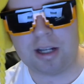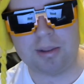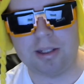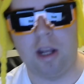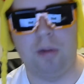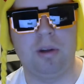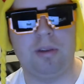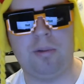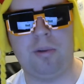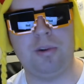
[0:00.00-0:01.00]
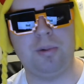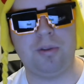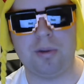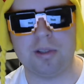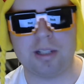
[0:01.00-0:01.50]
I mean, with Forge, we've
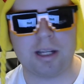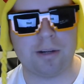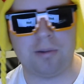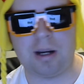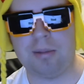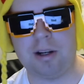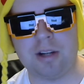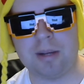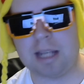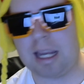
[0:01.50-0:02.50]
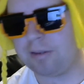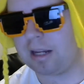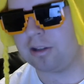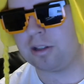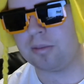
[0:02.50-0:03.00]
always got frame rate drops. I haven't
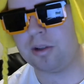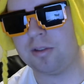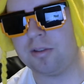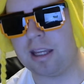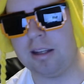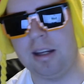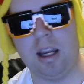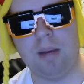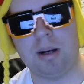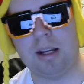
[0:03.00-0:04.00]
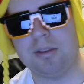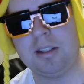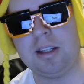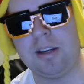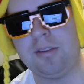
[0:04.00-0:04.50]
had too much of that, but I've
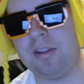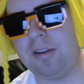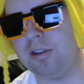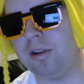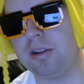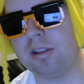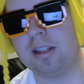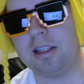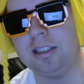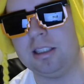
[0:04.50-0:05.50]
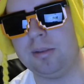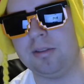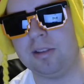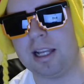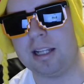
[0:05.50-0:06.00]
noticed a little bit
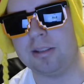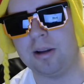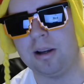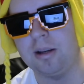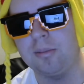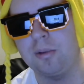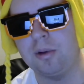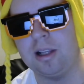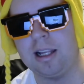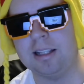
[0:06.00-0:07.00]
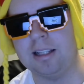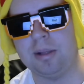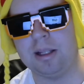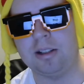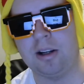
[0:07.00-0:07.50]
of lag, more lag
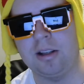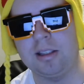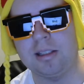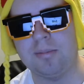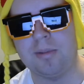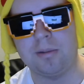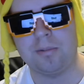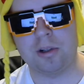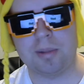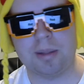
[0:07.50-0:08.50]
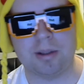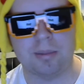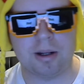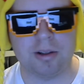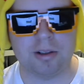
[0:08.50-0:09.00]
playing on these Forge maps
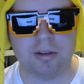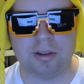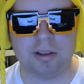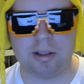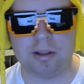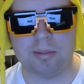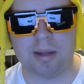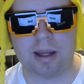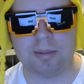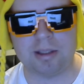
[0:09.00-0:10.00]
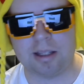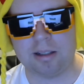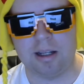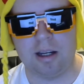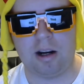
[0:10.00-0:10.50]
compared to the vanilla maps that
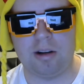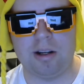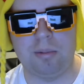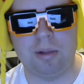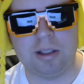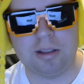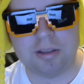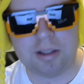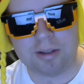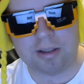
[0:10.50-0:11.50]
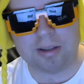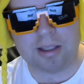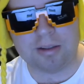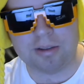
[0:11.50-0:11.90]
are in Arena and stuff like that.